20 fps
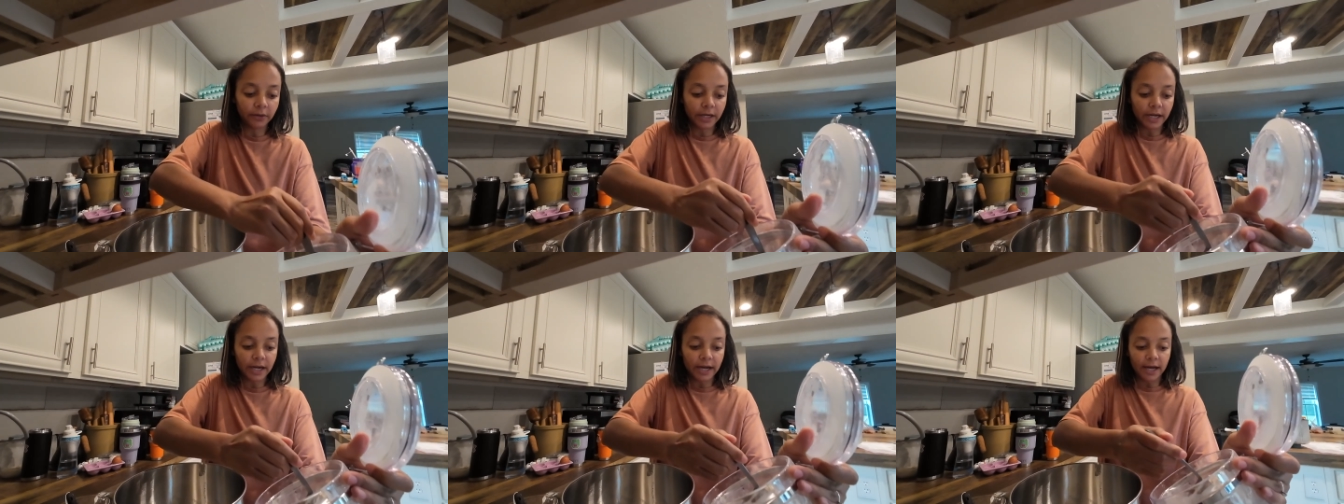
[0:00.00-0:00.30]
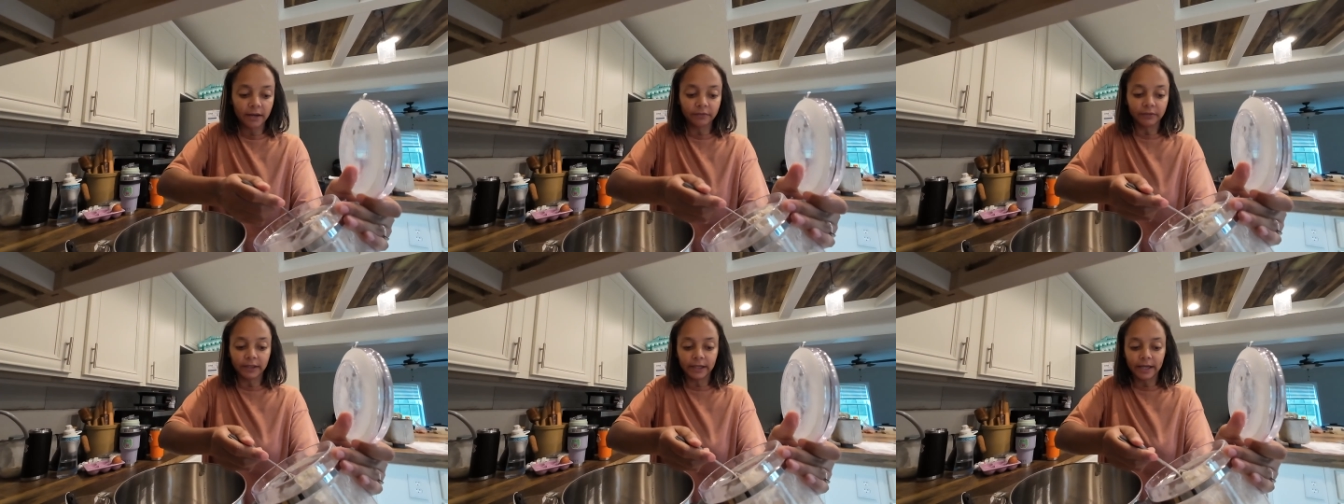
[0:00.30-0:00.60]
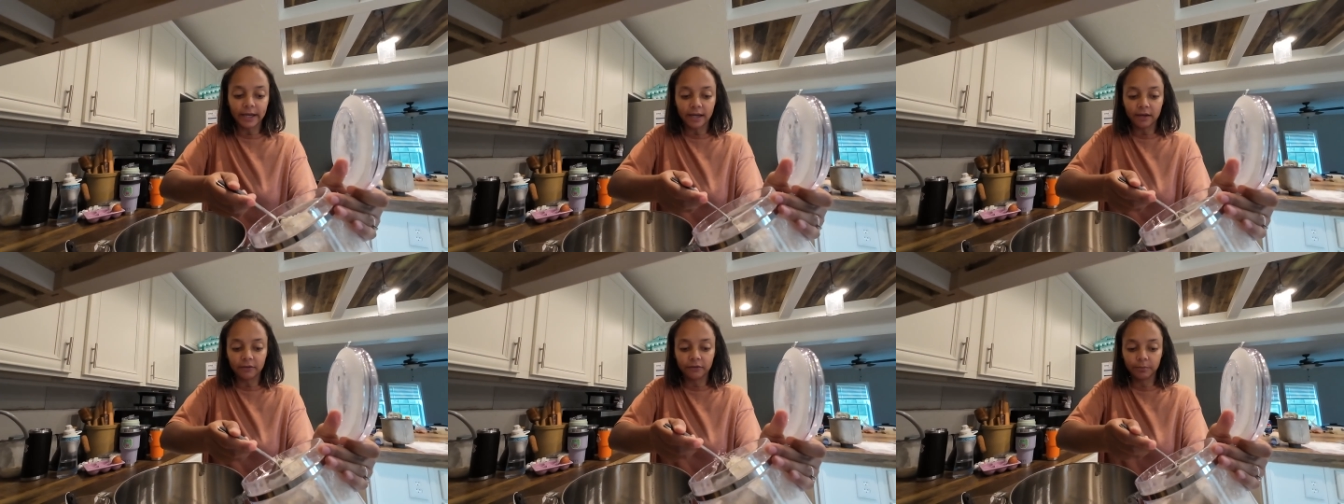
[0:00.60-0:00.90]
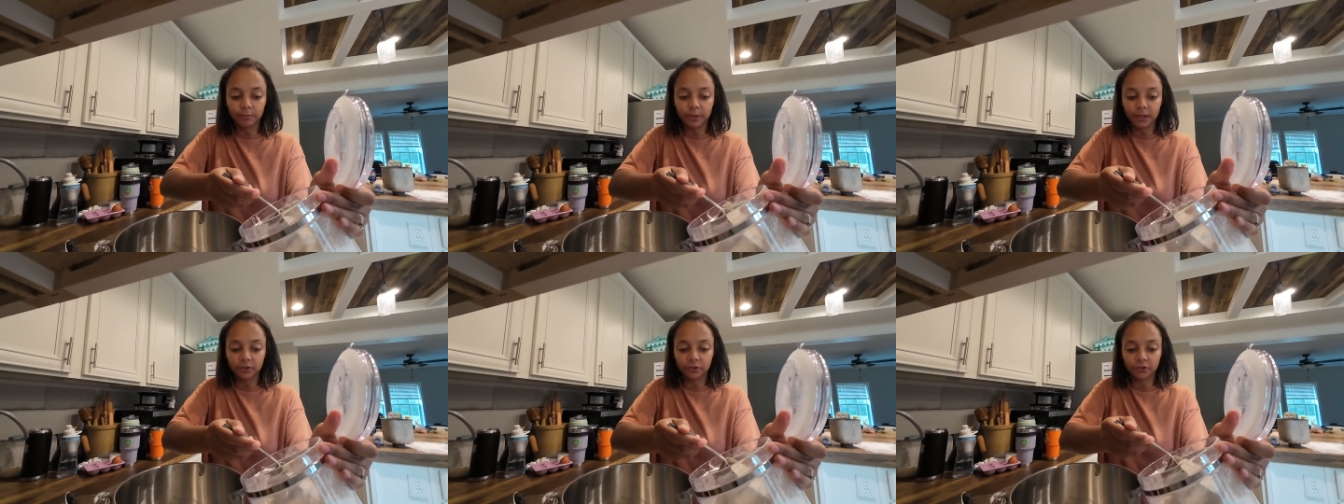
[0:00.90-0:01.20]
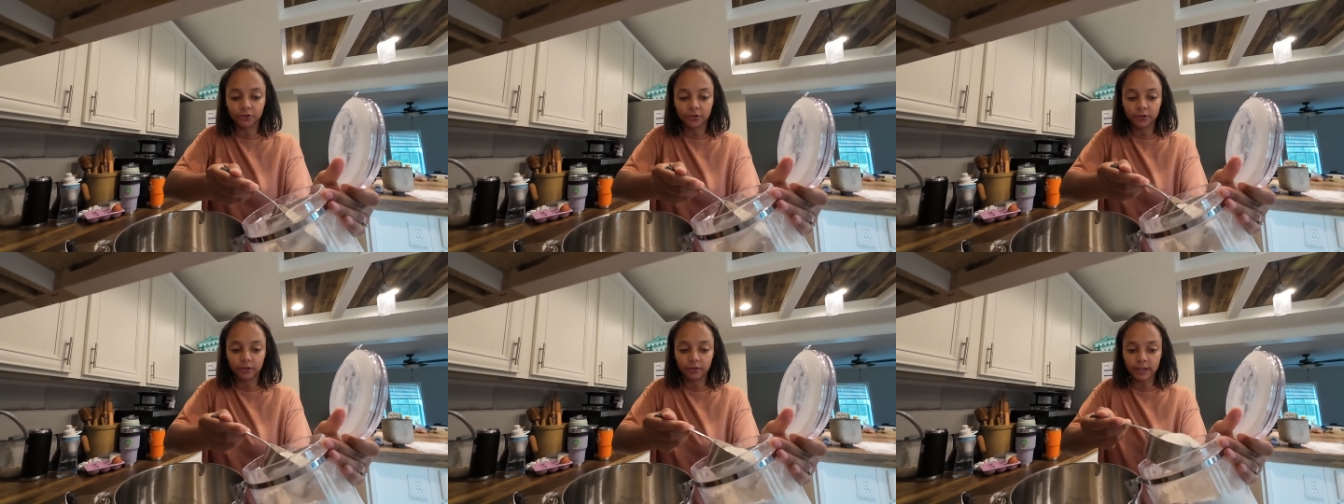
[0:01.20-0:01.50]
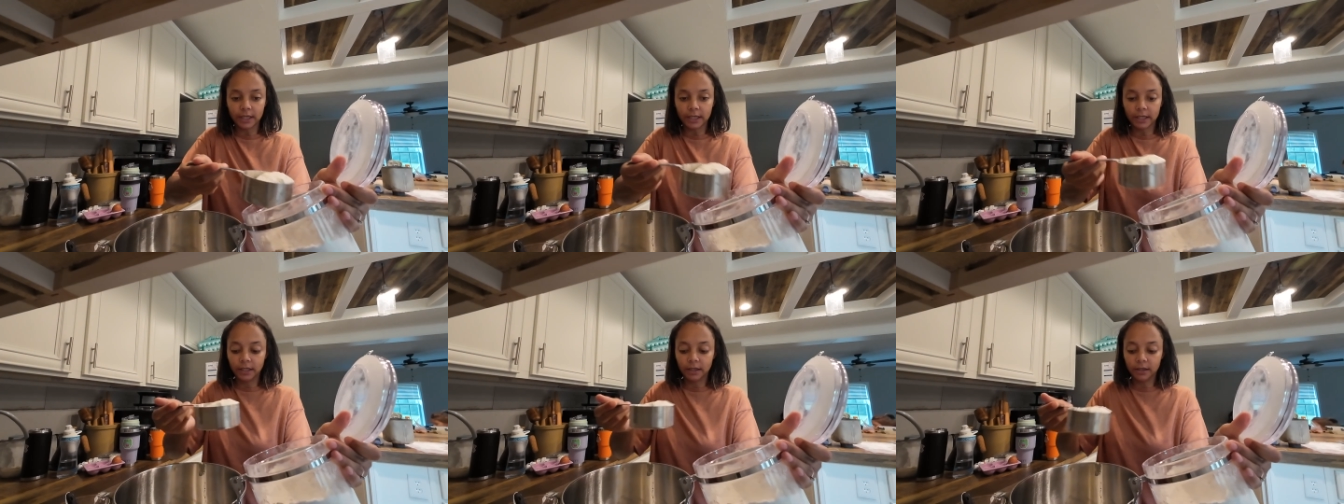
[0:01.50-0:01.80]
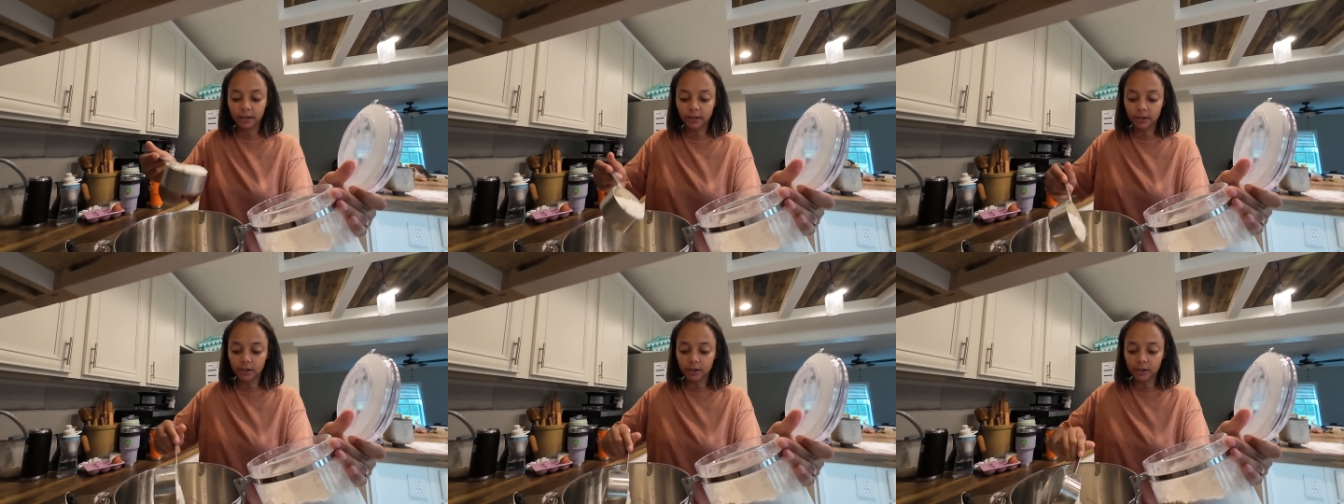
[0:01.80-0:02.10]
I have a half measure right
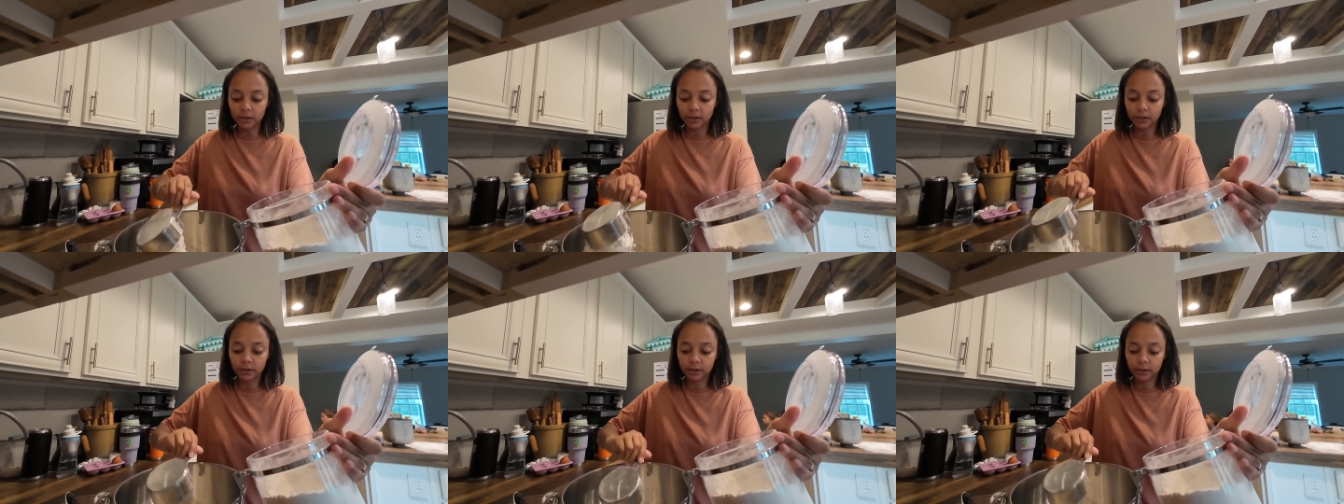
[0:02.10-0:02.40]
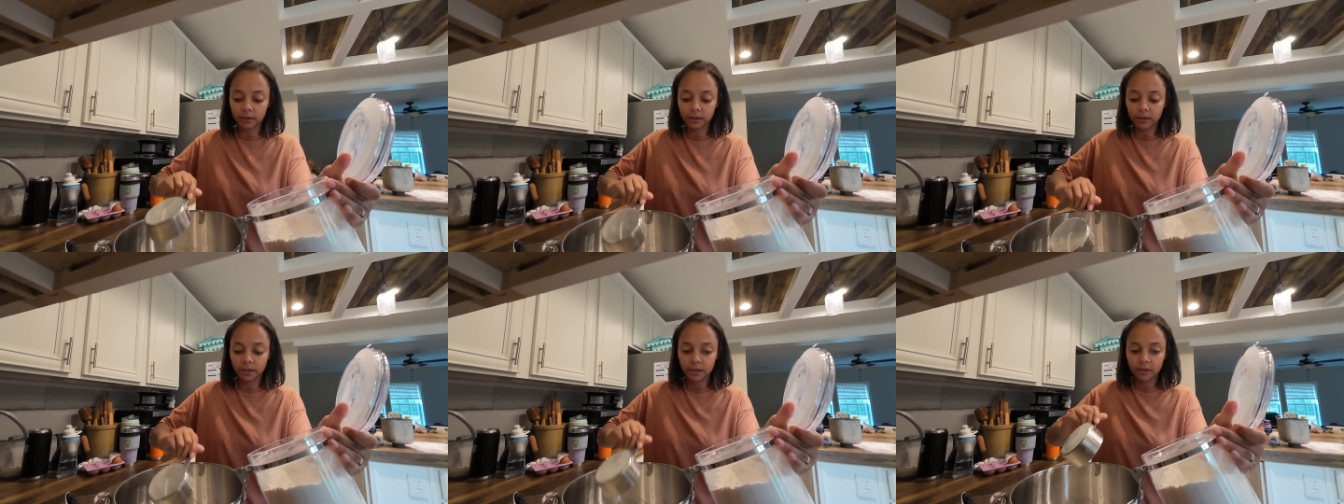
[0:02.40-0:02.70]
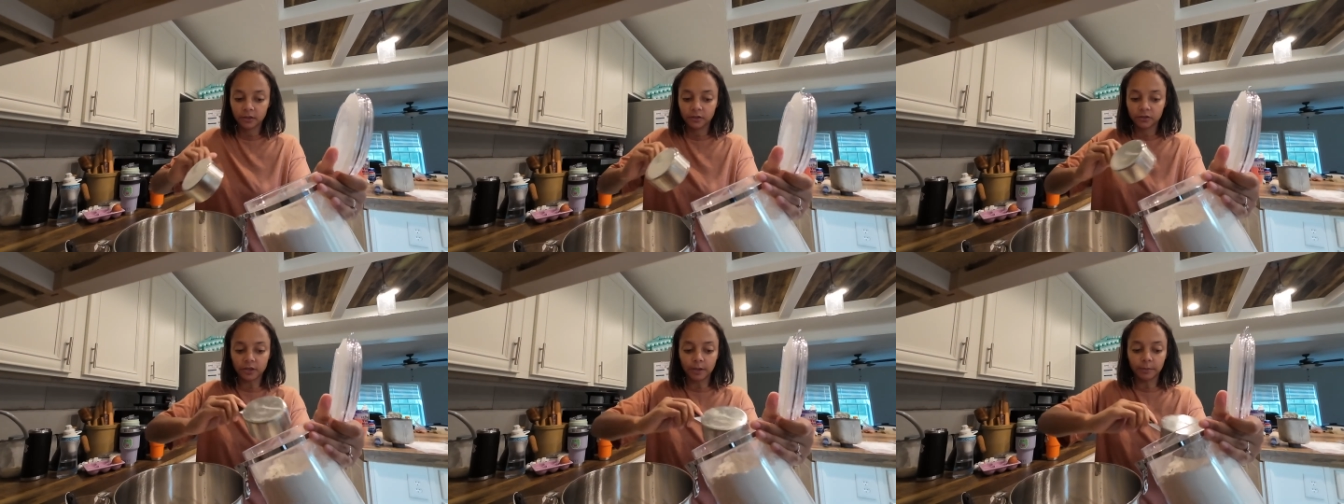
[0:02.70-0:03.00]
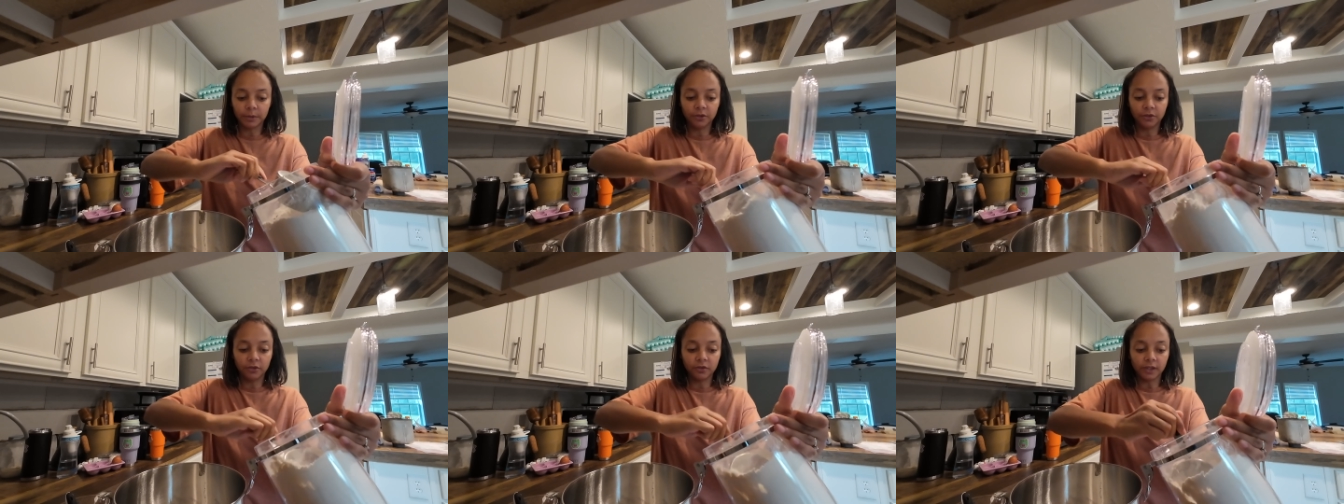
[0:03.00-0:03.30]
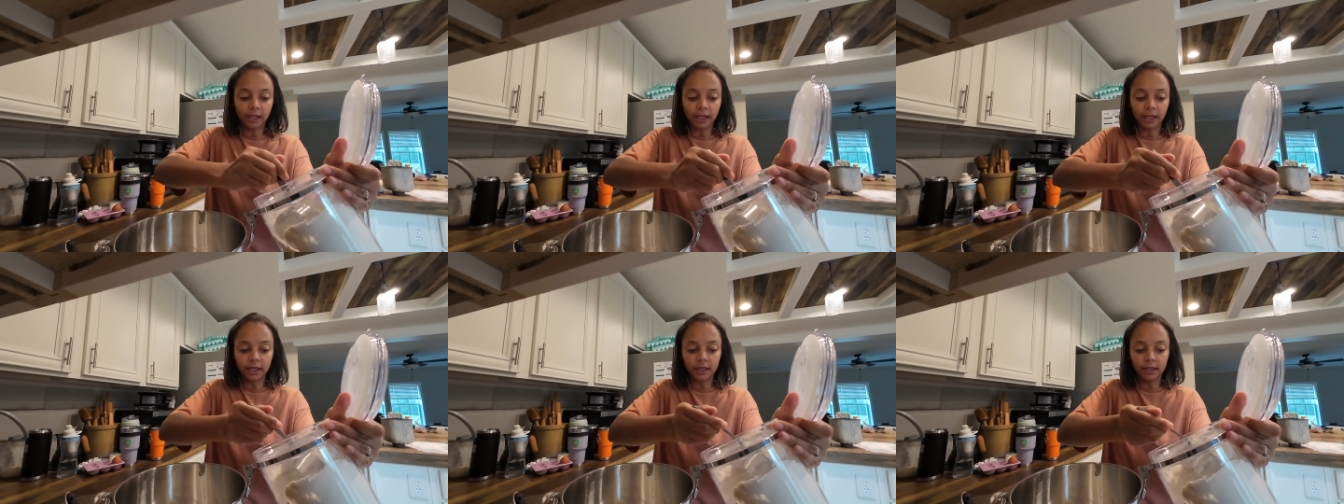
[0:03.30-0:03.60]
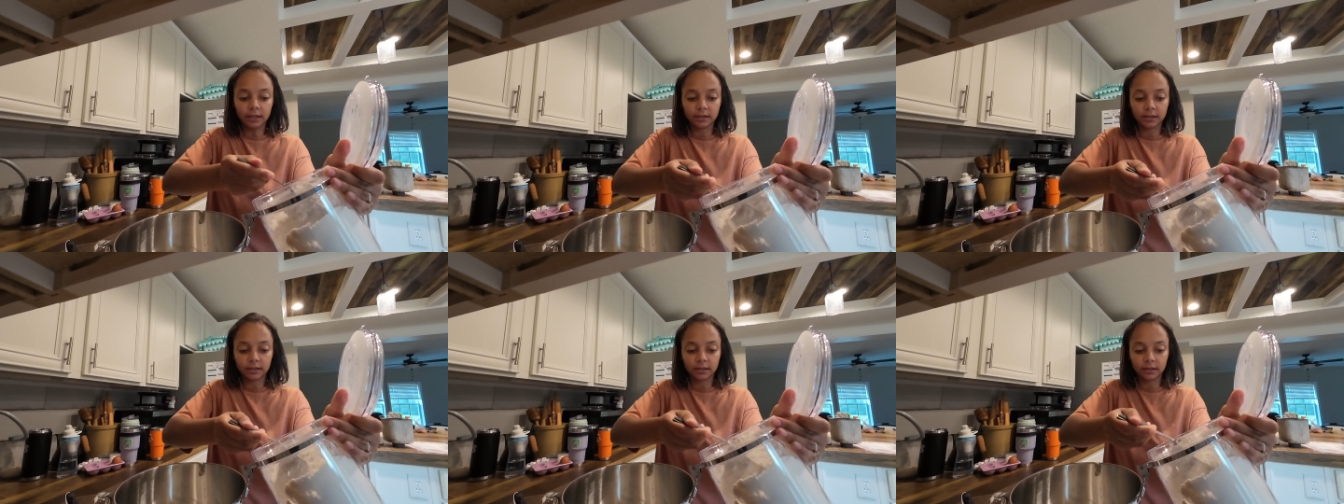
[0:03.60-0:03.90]
here, so I'm gonna use 8.